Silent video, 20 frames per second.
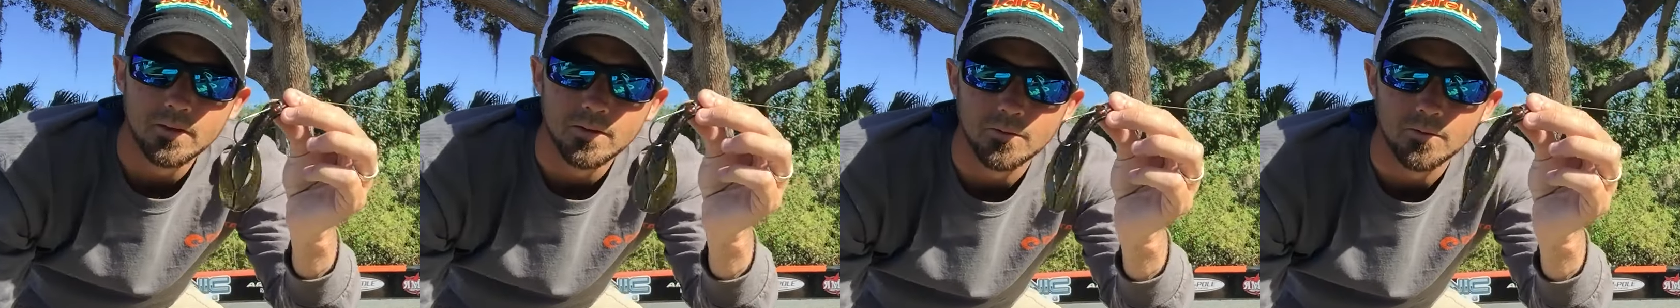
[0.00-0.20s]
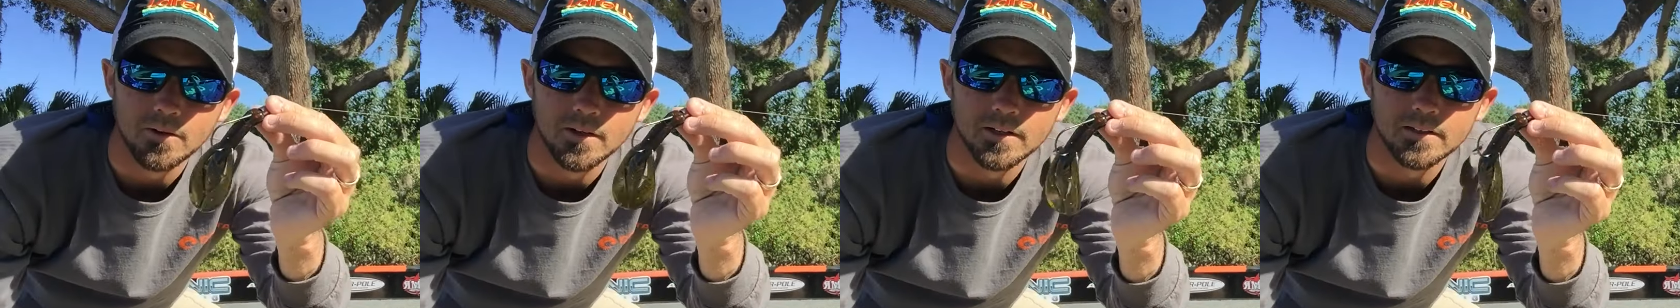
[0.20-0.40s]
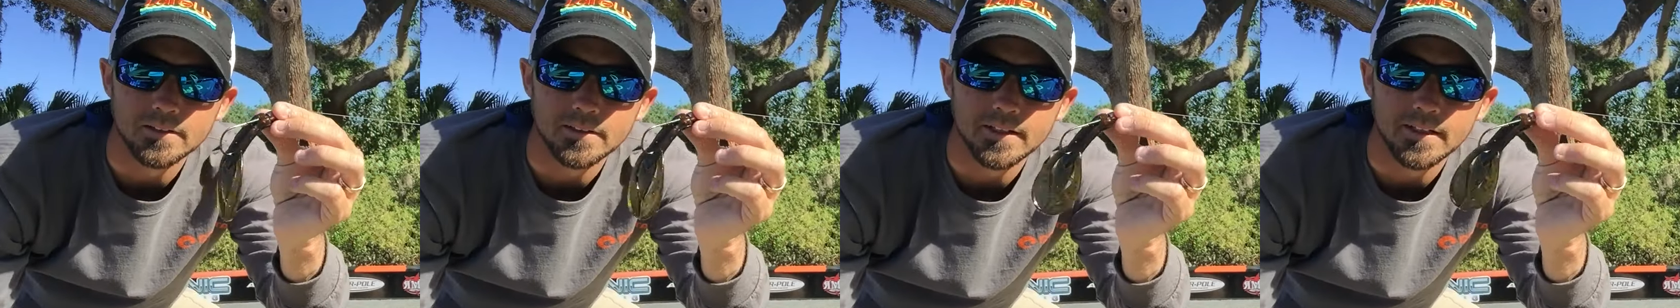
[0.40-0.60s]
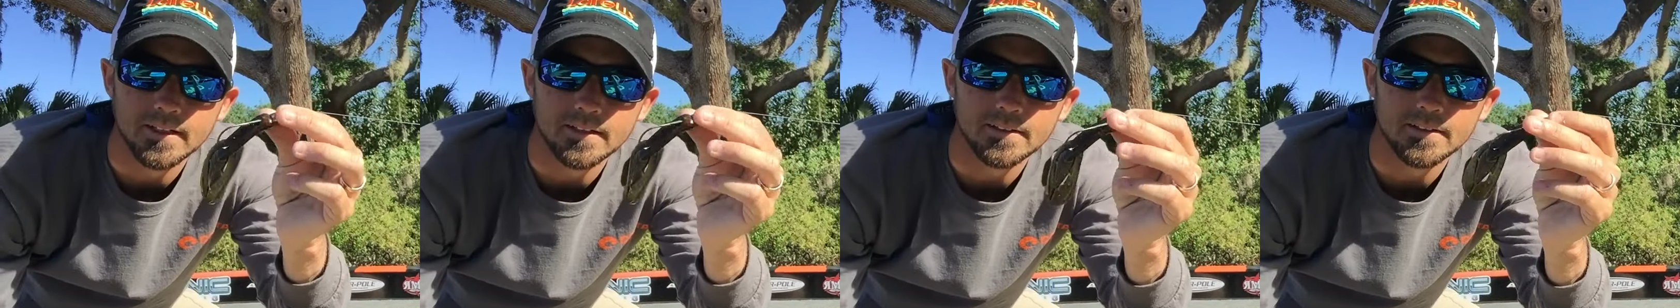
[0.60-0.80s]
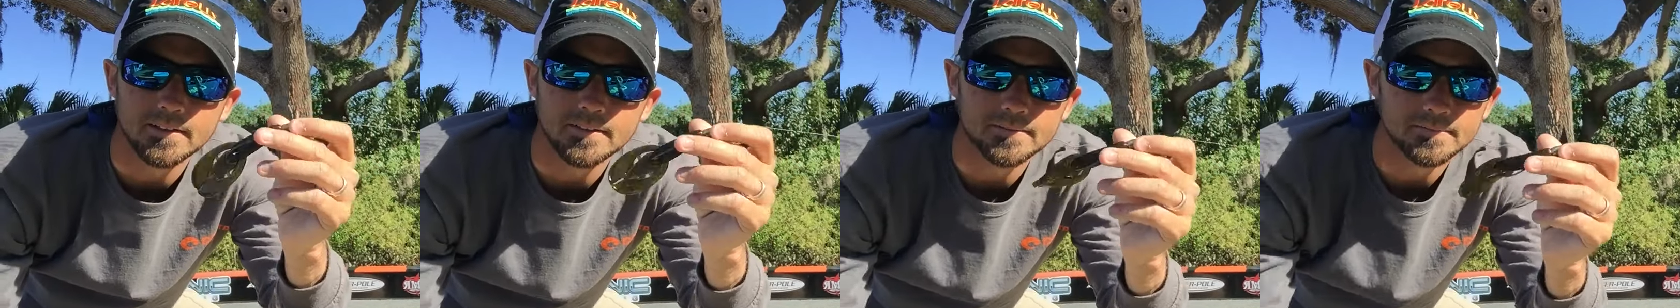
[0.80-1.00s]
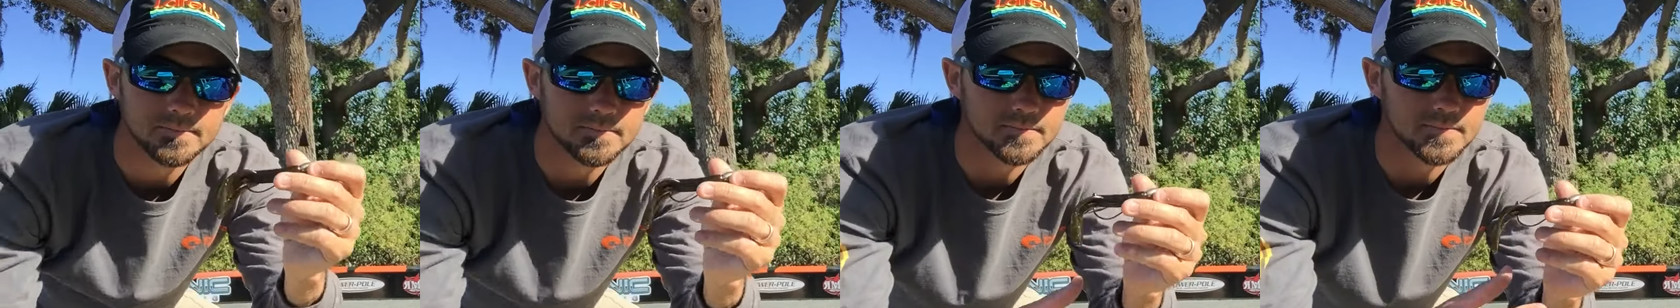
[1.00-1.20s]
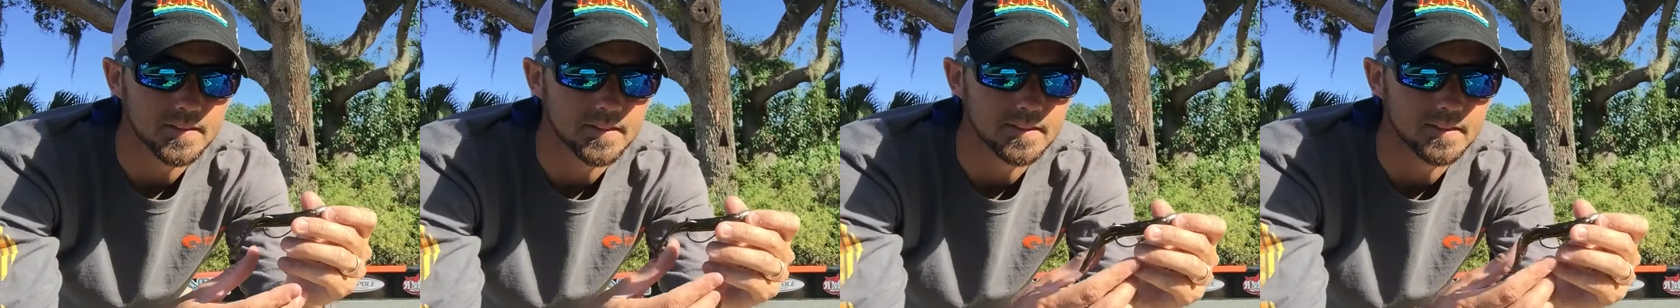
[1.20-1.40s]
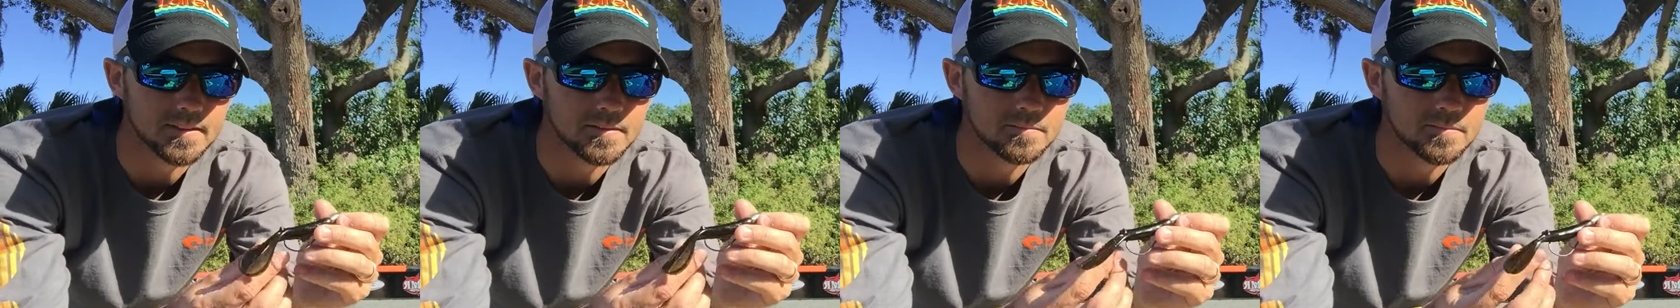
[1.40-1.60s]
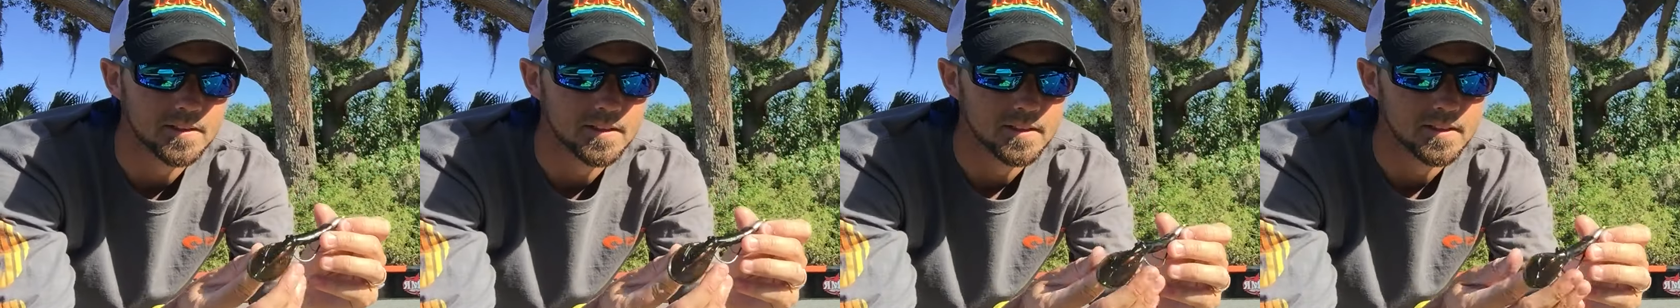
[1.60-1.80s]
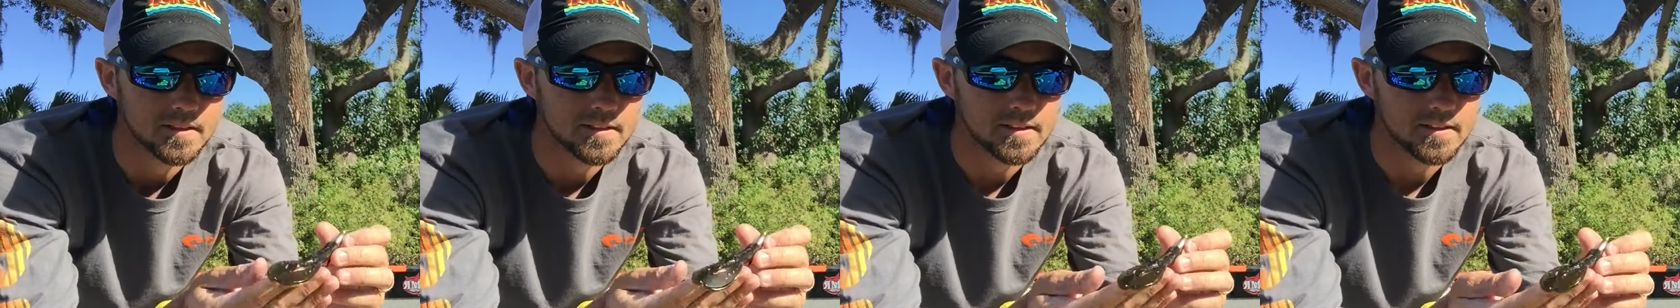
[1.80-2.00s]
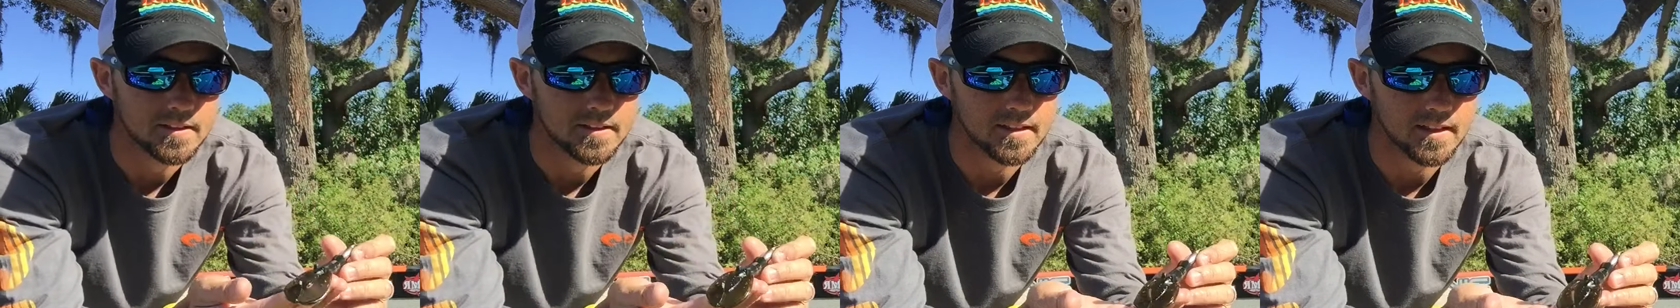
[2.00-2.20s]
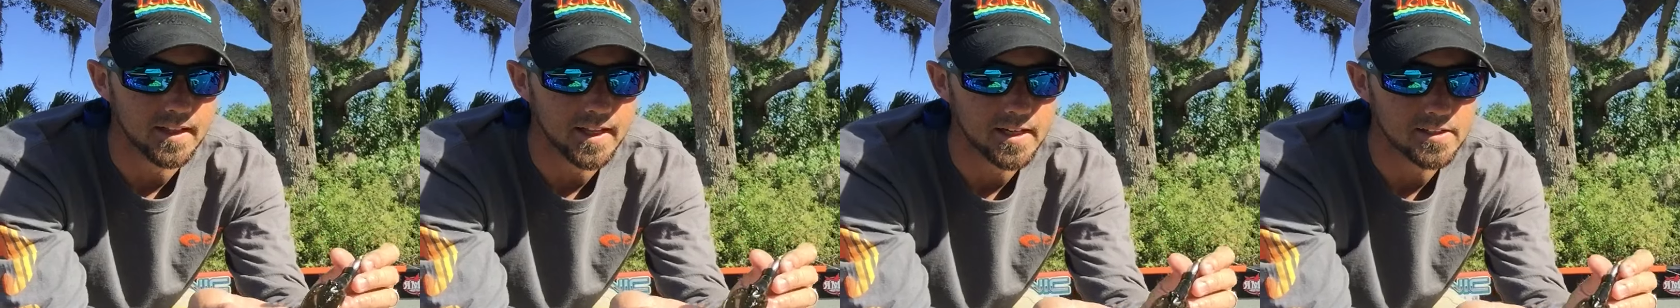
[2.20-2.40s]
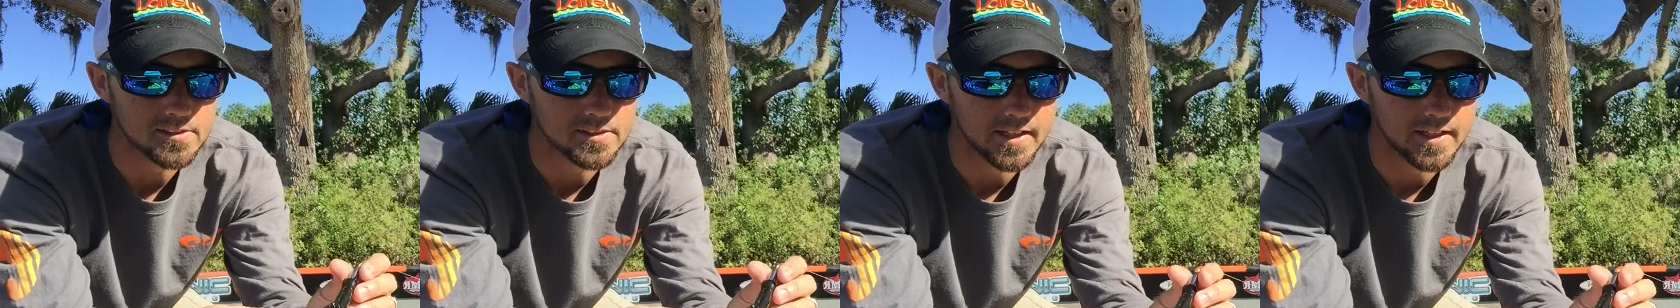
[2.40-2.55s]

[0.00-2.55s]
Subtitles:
Run color. It allows